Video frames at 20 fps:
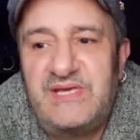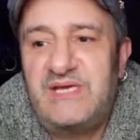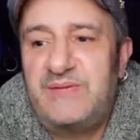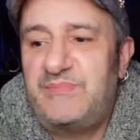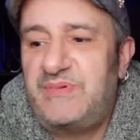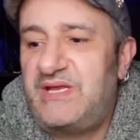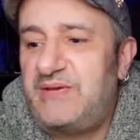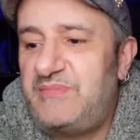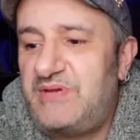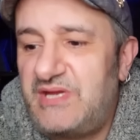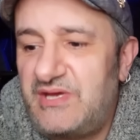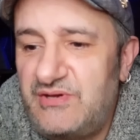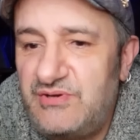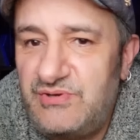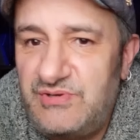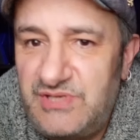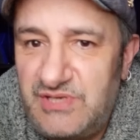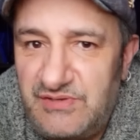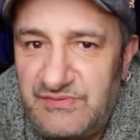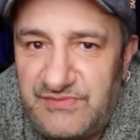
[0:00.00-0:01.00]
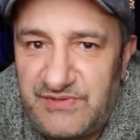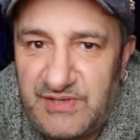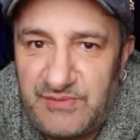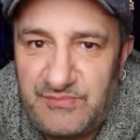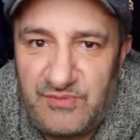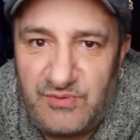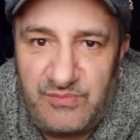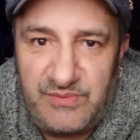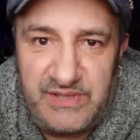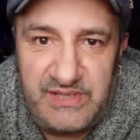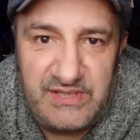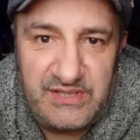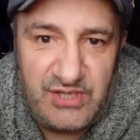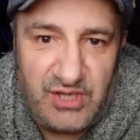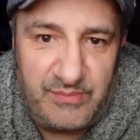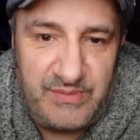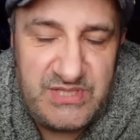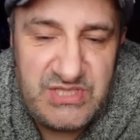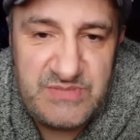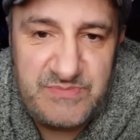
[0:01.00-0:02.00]
But let me know who you think will win.
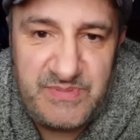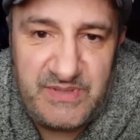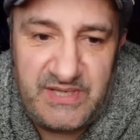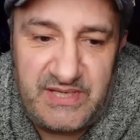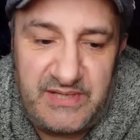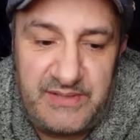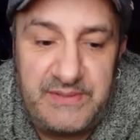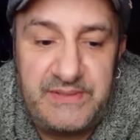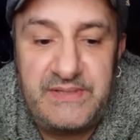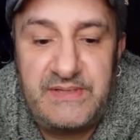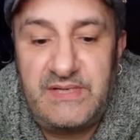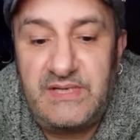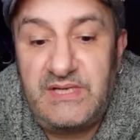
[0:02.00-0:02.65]
Comments below.